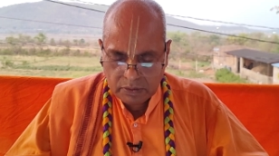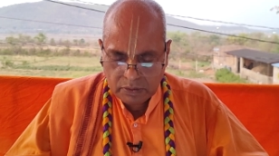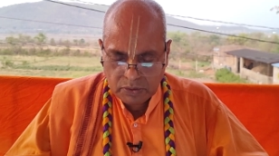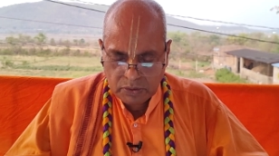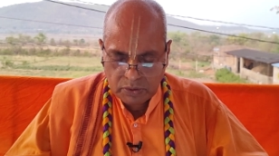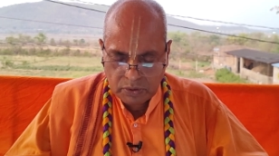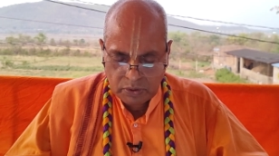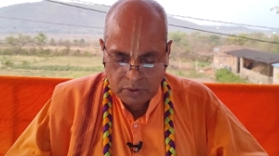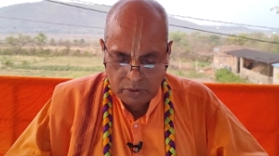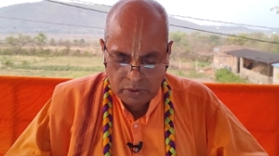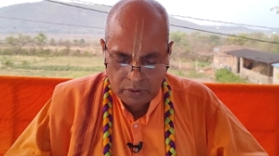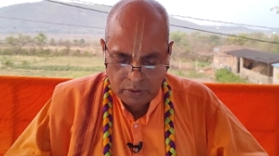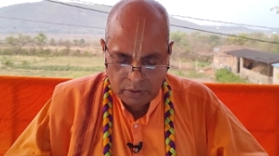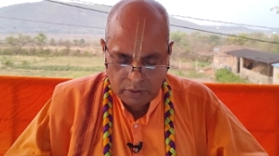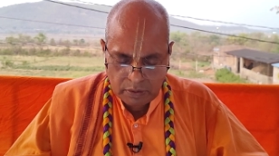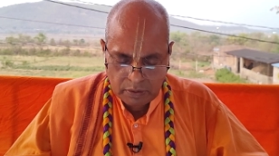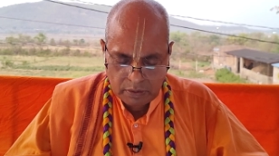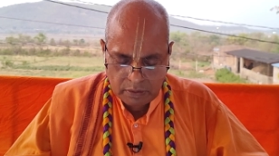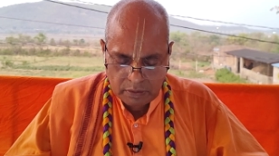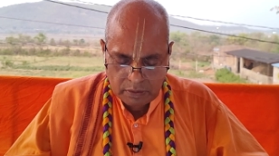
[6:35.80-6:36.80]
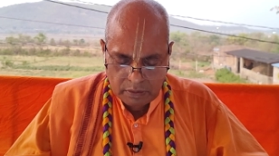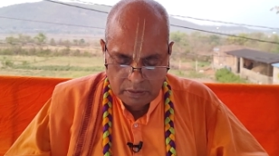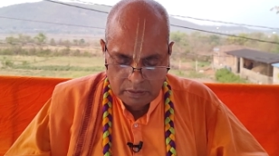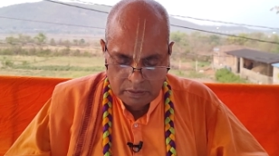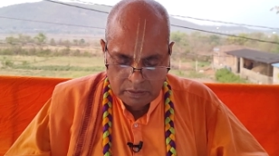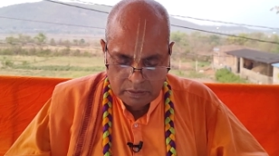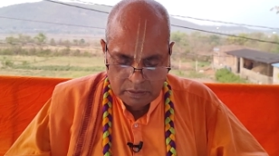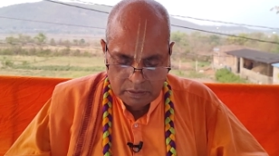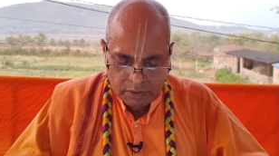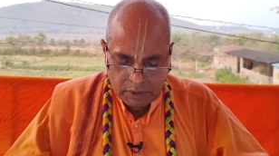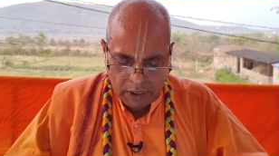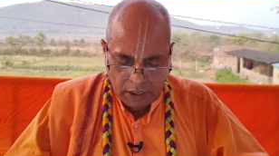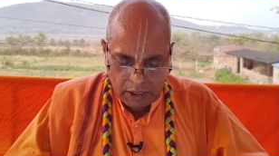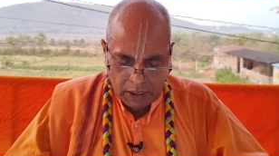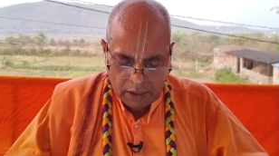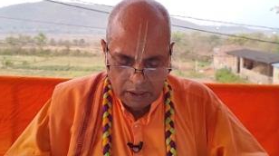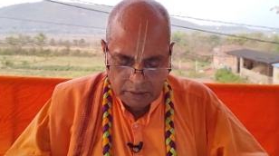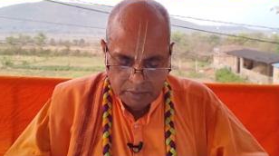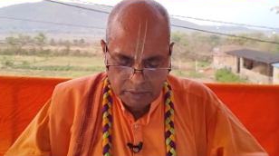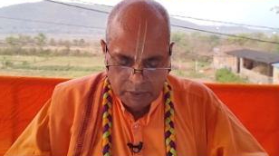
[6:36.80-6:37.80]
So, the
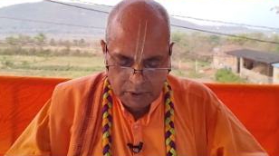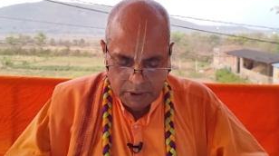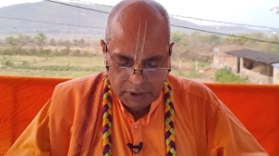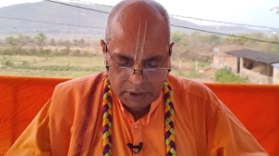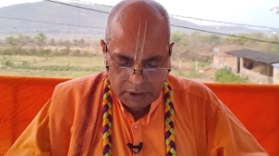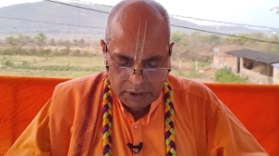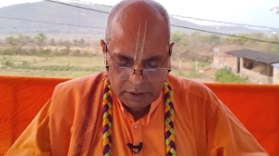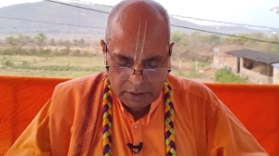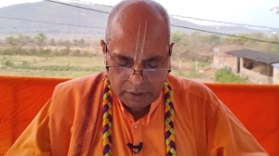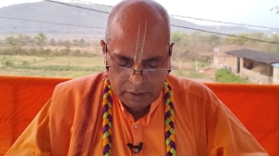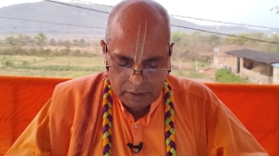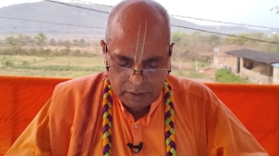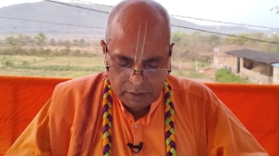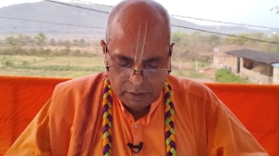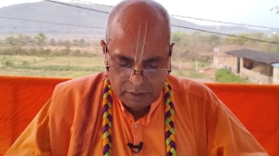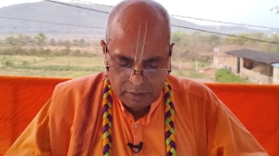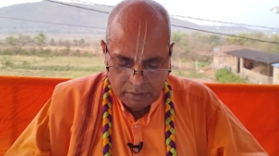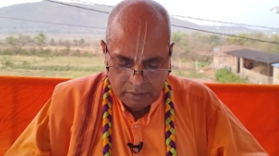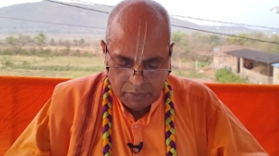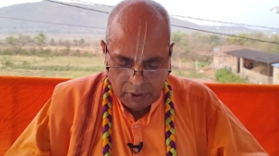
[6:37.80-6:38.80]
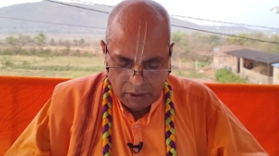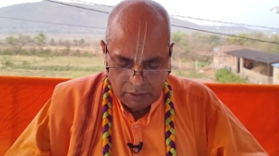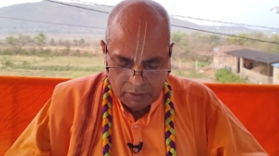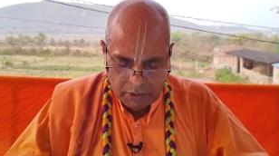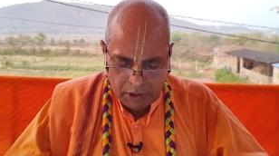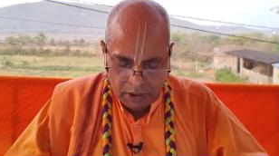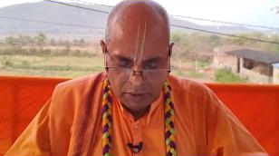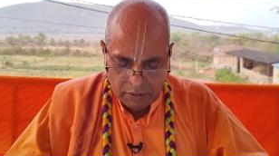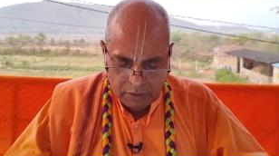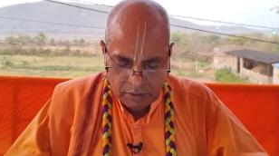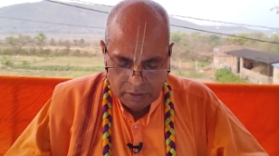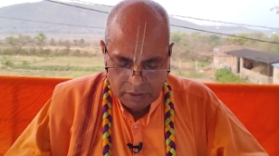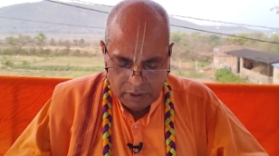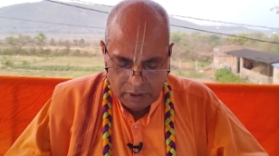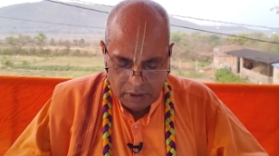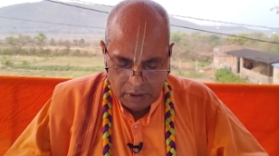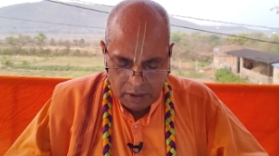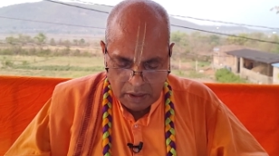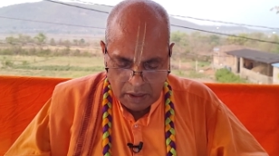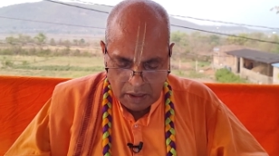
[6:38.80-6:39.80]
Narad Muni found out
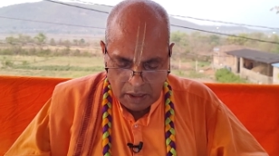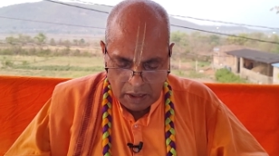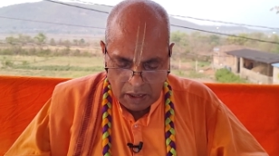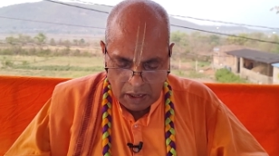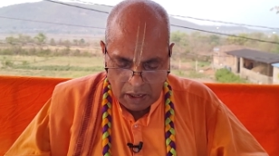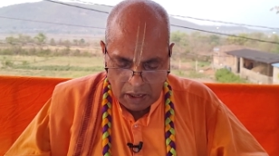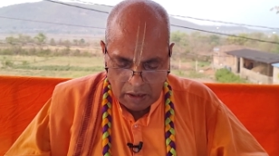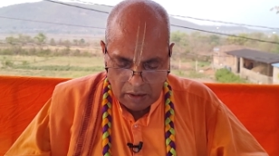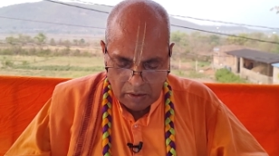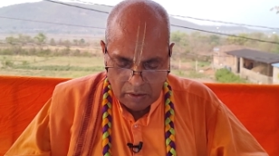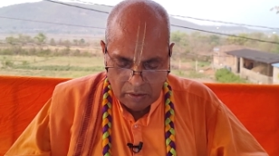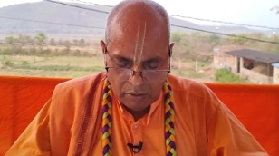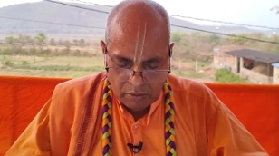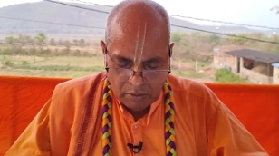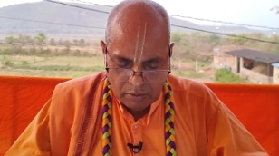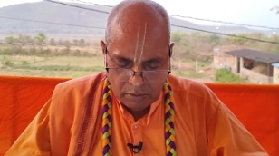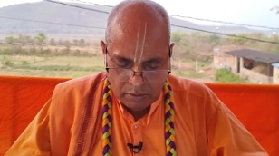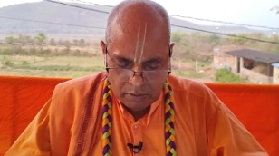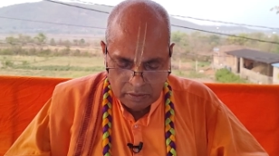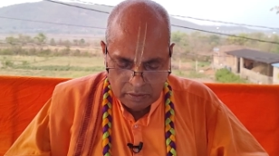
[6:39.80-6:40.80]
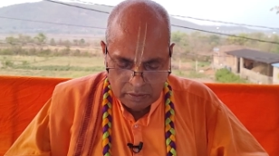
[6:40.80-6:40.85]
how